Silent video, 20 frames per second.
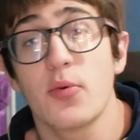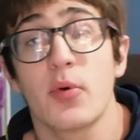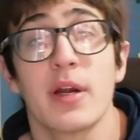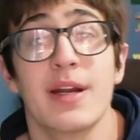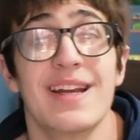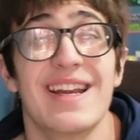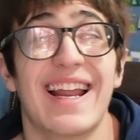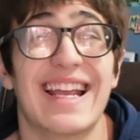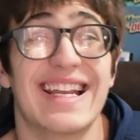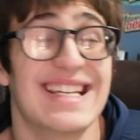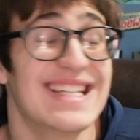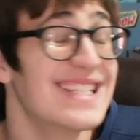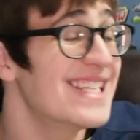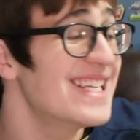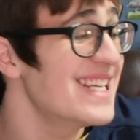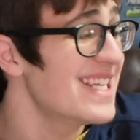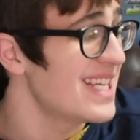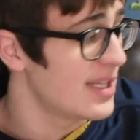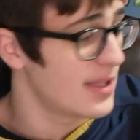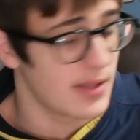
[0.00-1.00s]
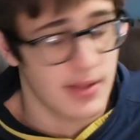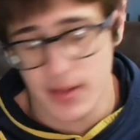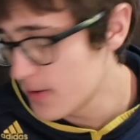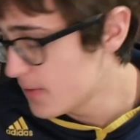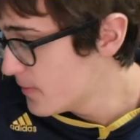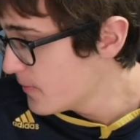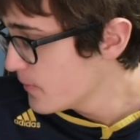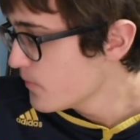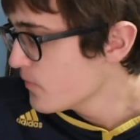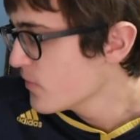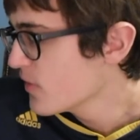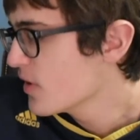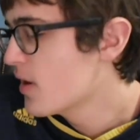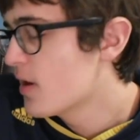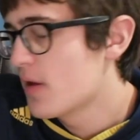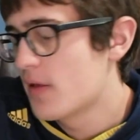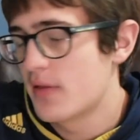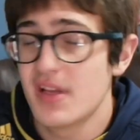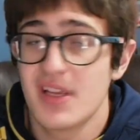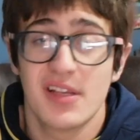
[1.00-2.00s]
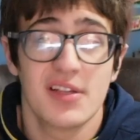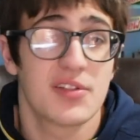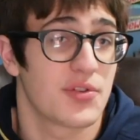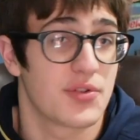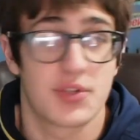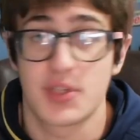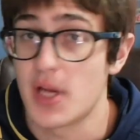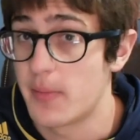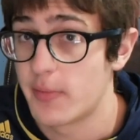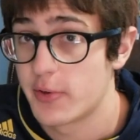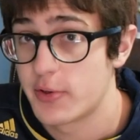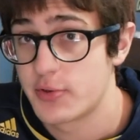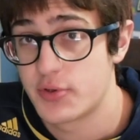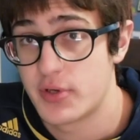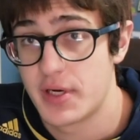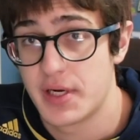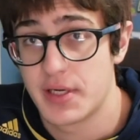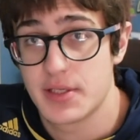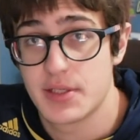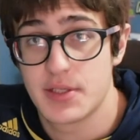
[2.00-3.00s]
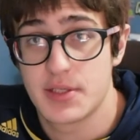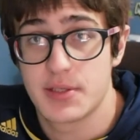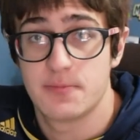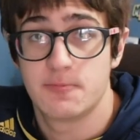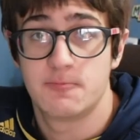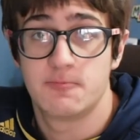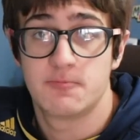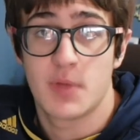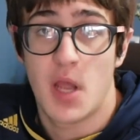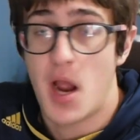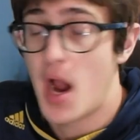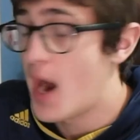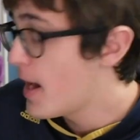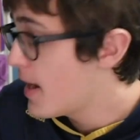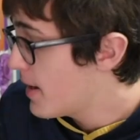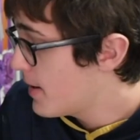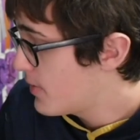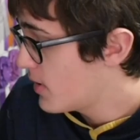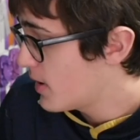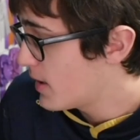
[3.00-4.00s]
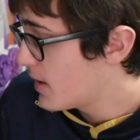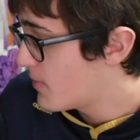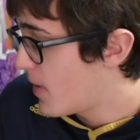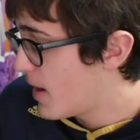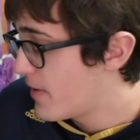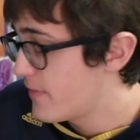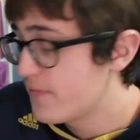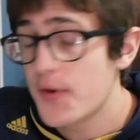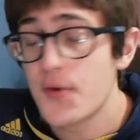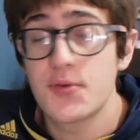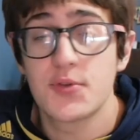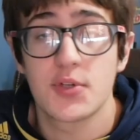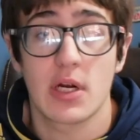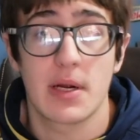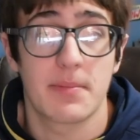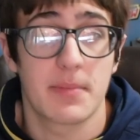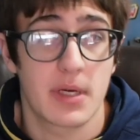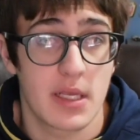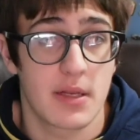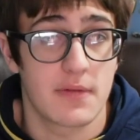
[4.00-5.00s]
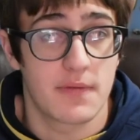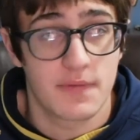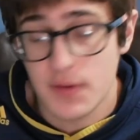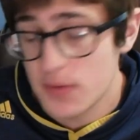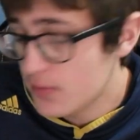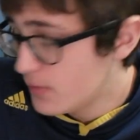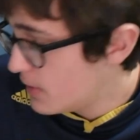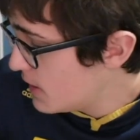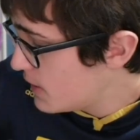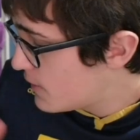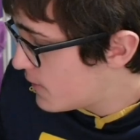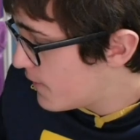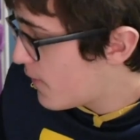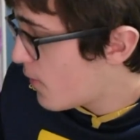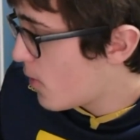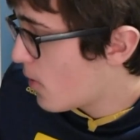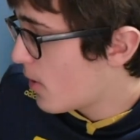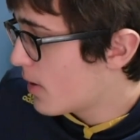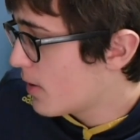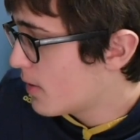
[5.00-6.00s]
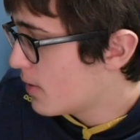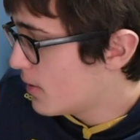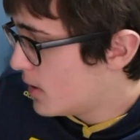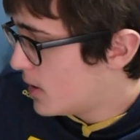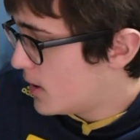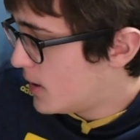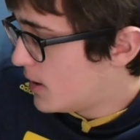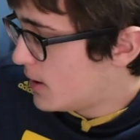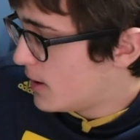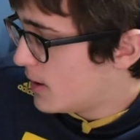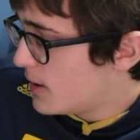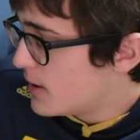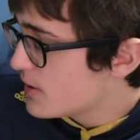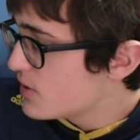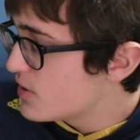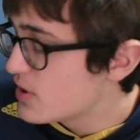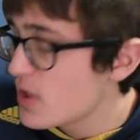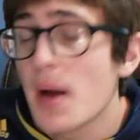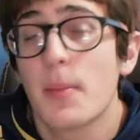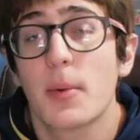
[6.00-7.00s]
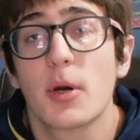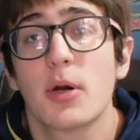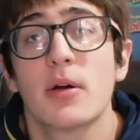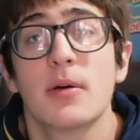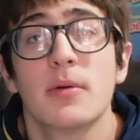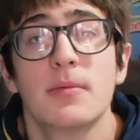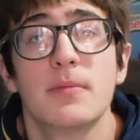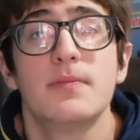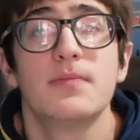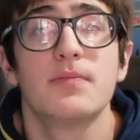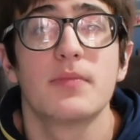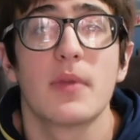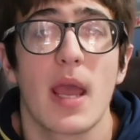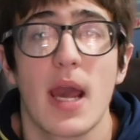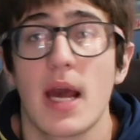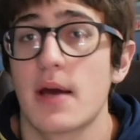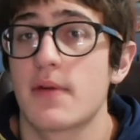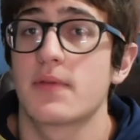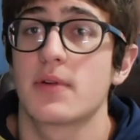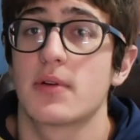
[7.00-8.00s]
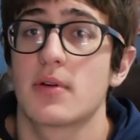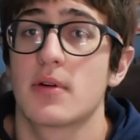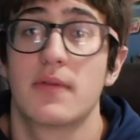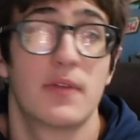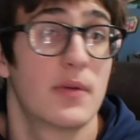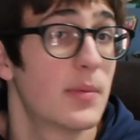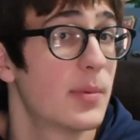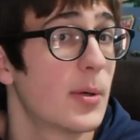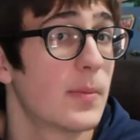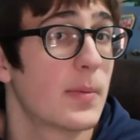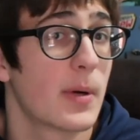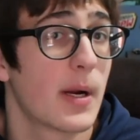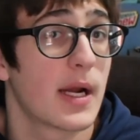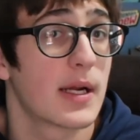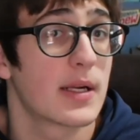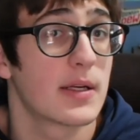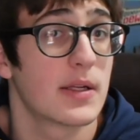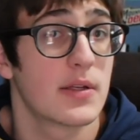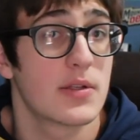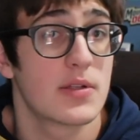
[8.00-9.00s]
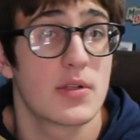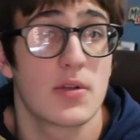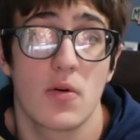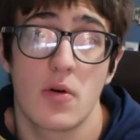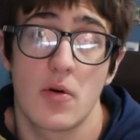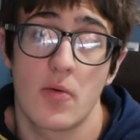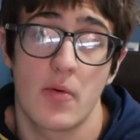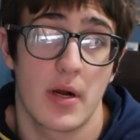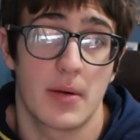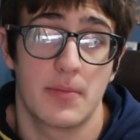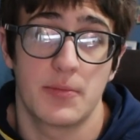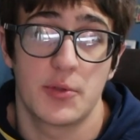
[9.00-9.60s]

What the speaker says: 19th. These are summer drinks. I think in my future I'm gonna get a few of these for summer after a football practice or when I'm